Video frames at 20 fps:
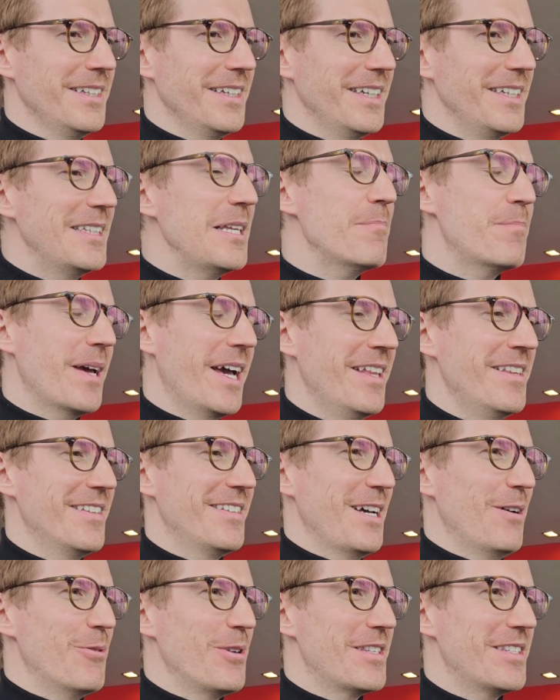
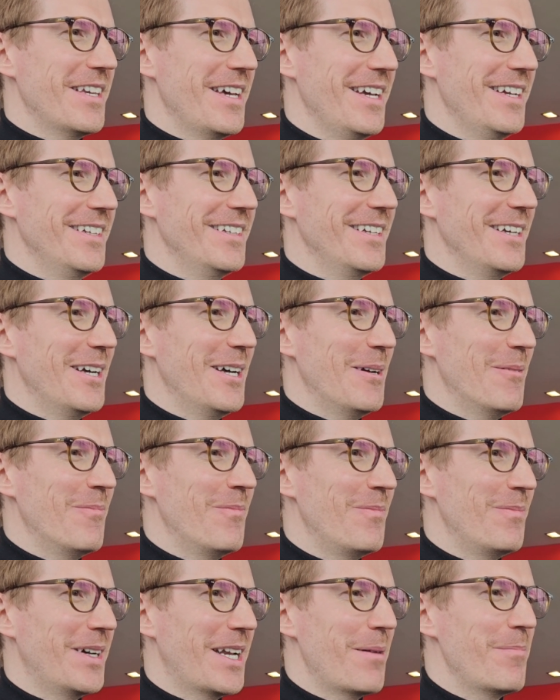Depends, I would say.
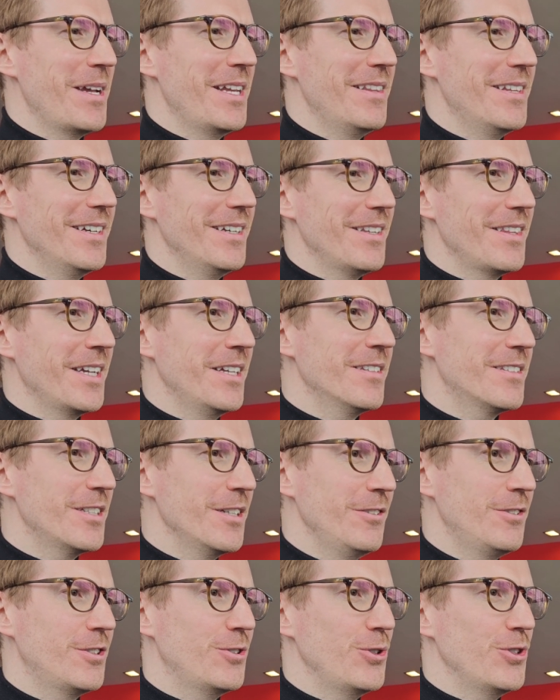But I mean, the
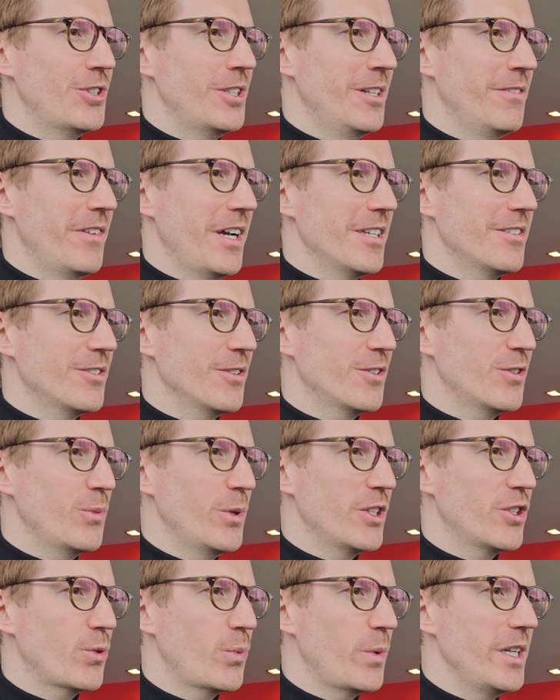institutional investors
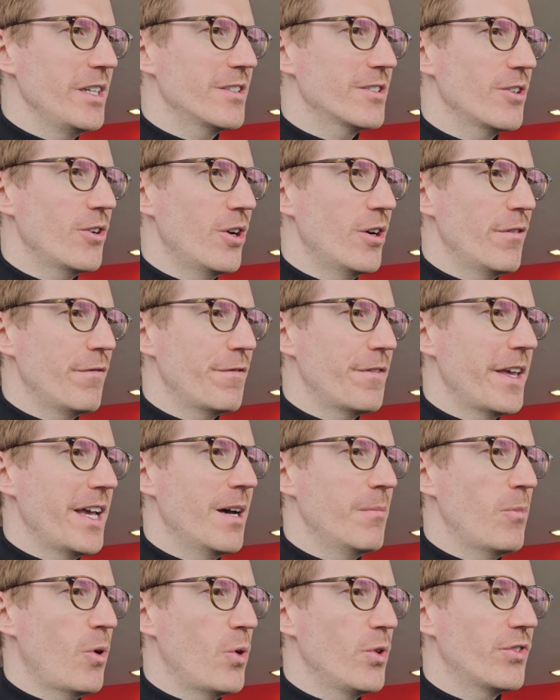which we serve, they
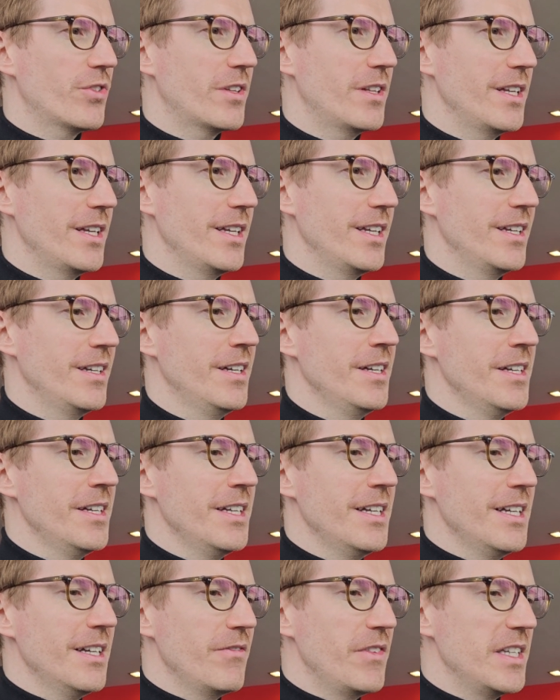are mostly
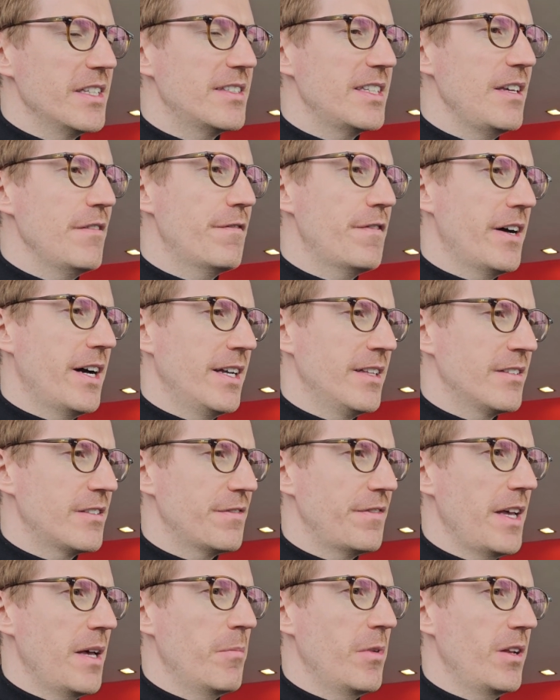VC funds,
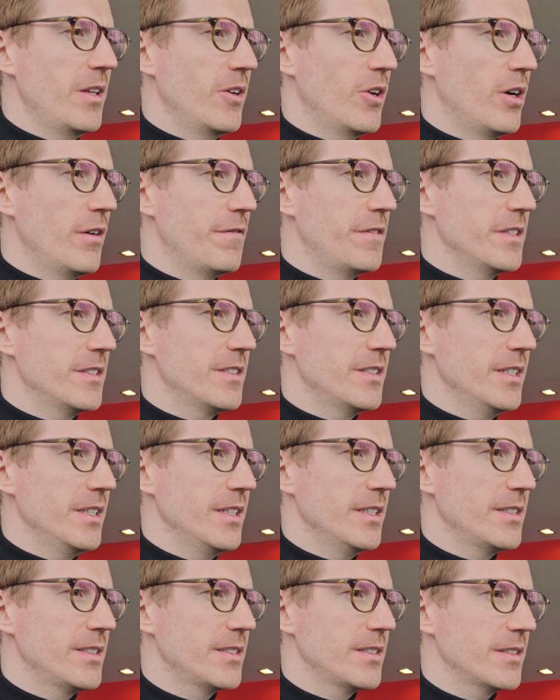family
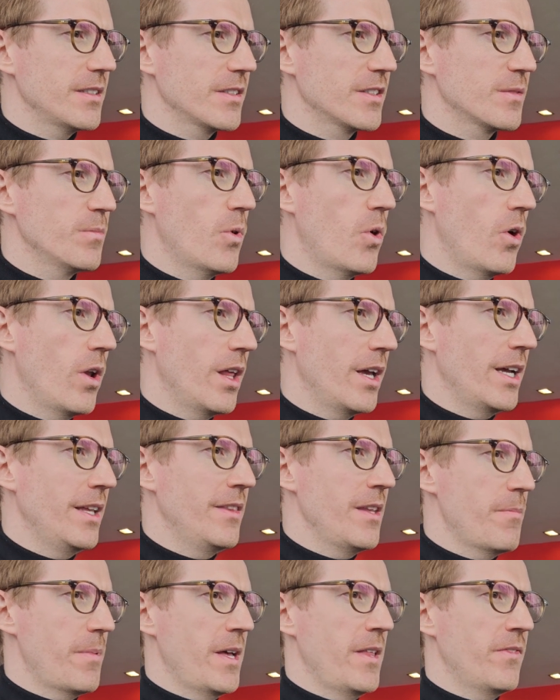offices, smaller
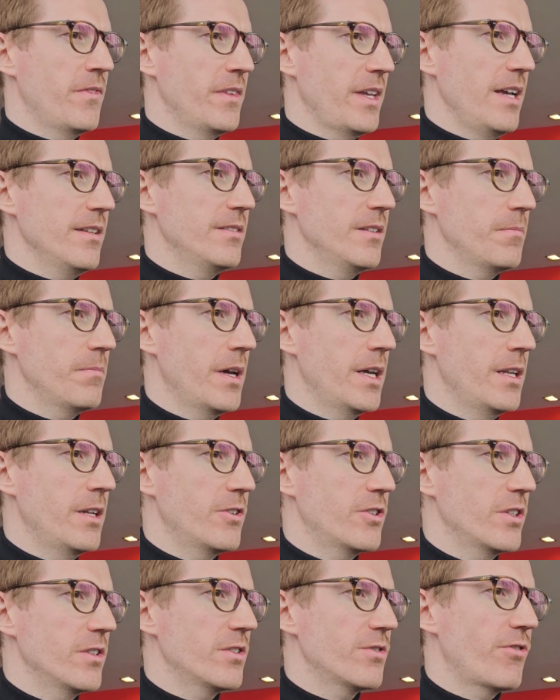independent asset
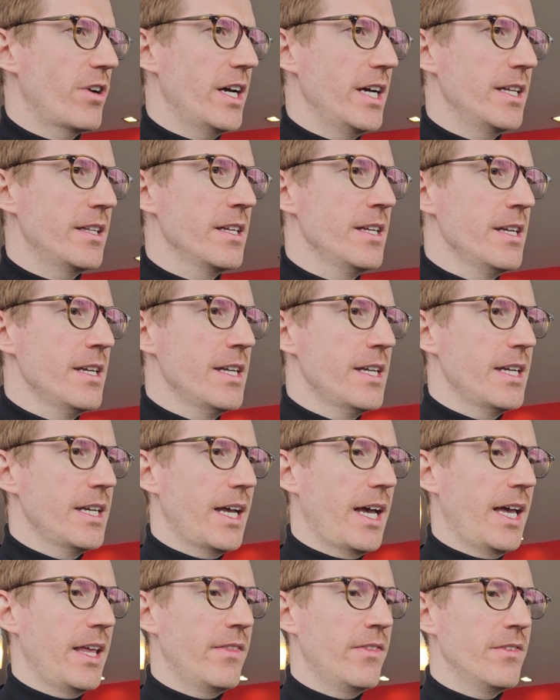managers, right?
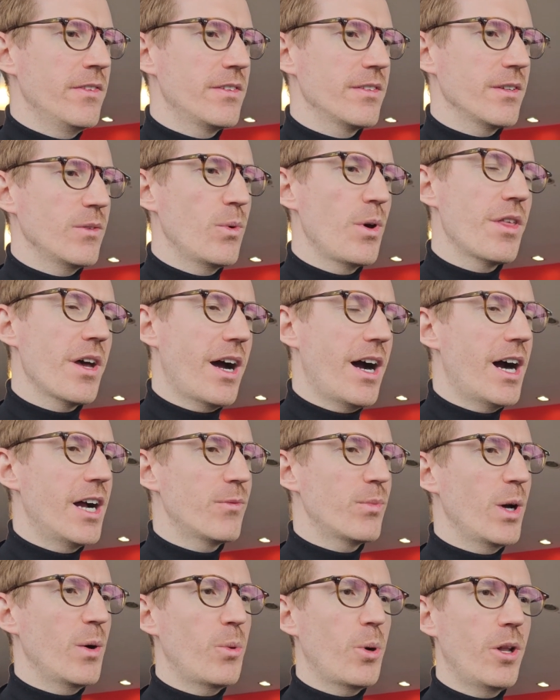And with a
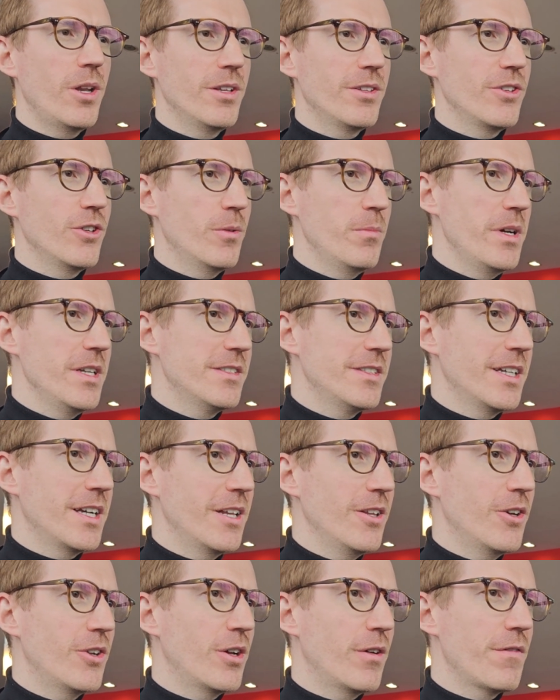hardware wallet, you're missing
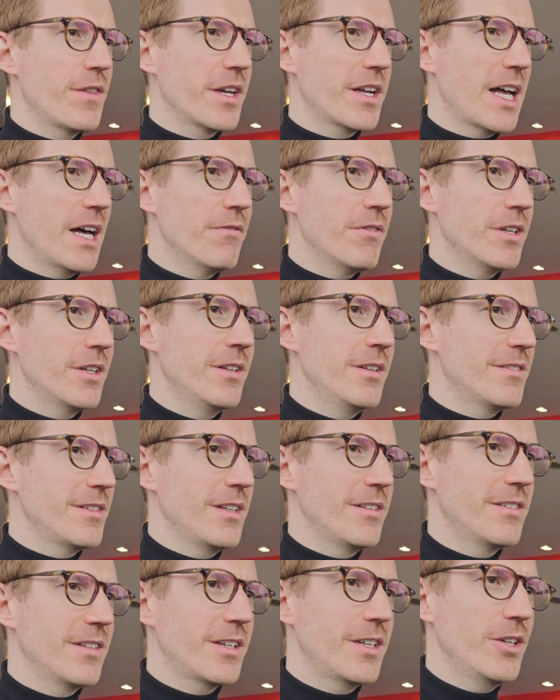a lot of the governance
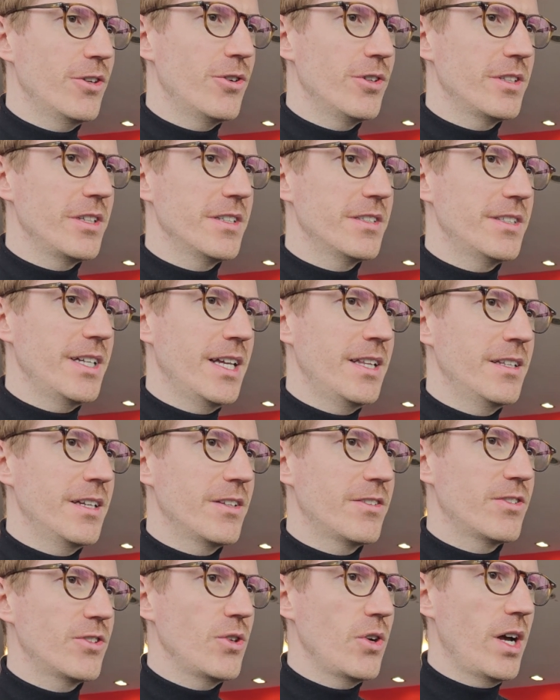and security
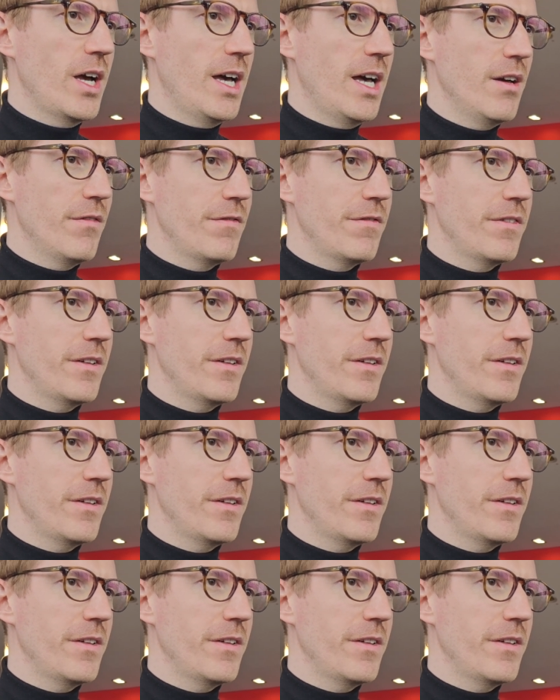standards you have